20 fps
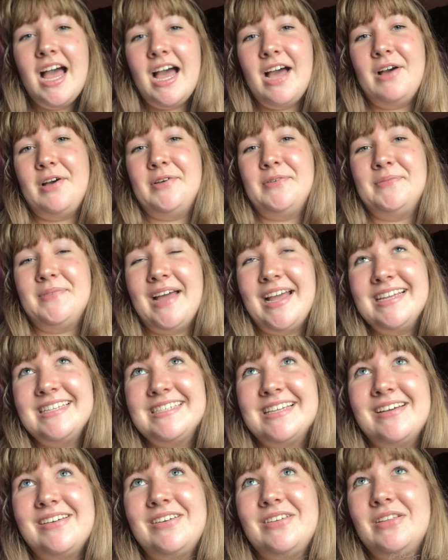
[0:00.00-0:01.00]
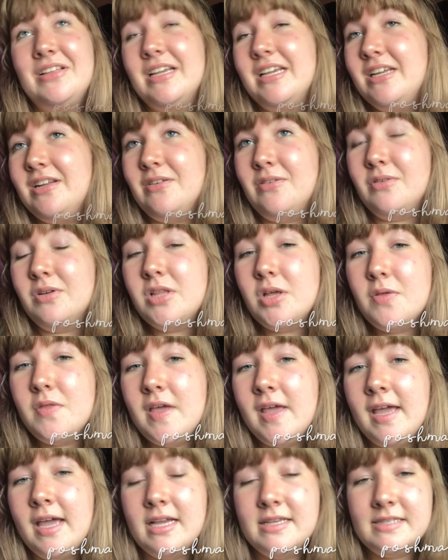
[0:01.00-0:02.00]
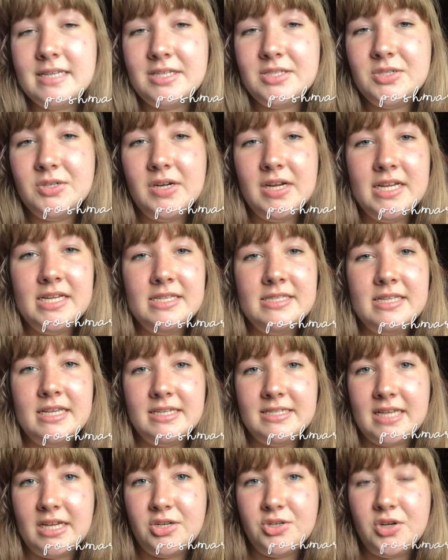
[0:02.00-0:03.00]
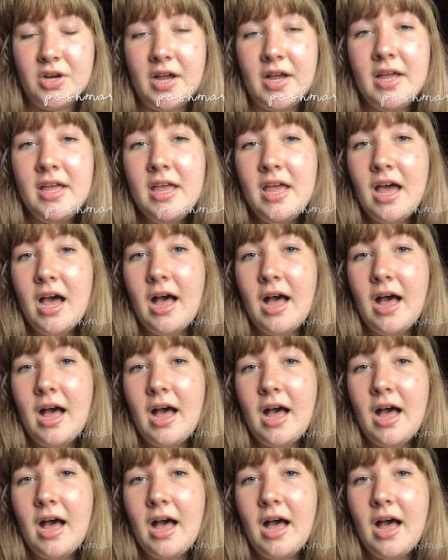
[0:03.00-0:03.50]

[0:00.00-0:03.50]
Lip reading: I sell, clothing, accessories, etc.